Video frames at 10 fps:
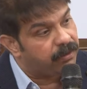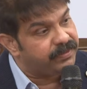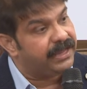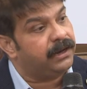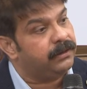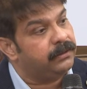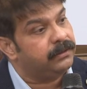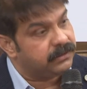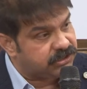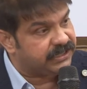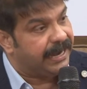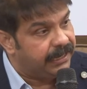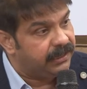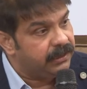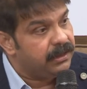their
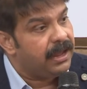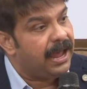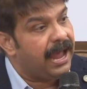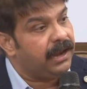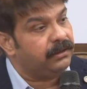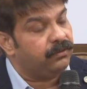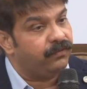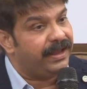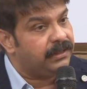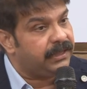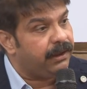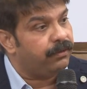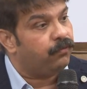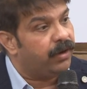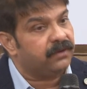site and when they
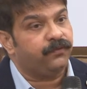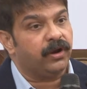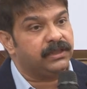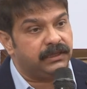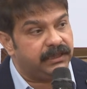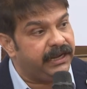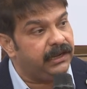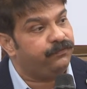work for the three,